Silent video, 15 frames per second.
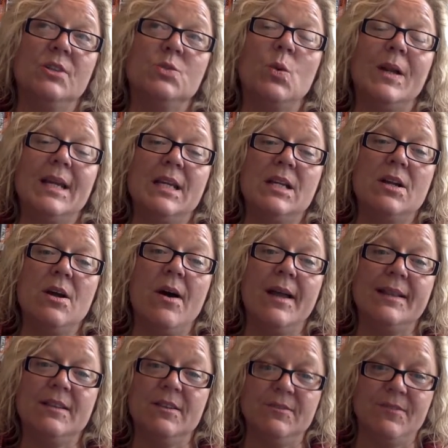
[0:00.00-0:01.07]

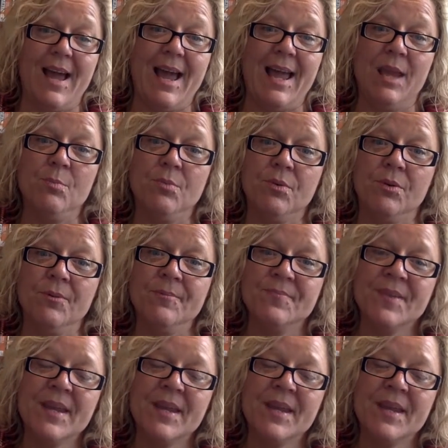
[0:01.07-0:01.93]
29th of April.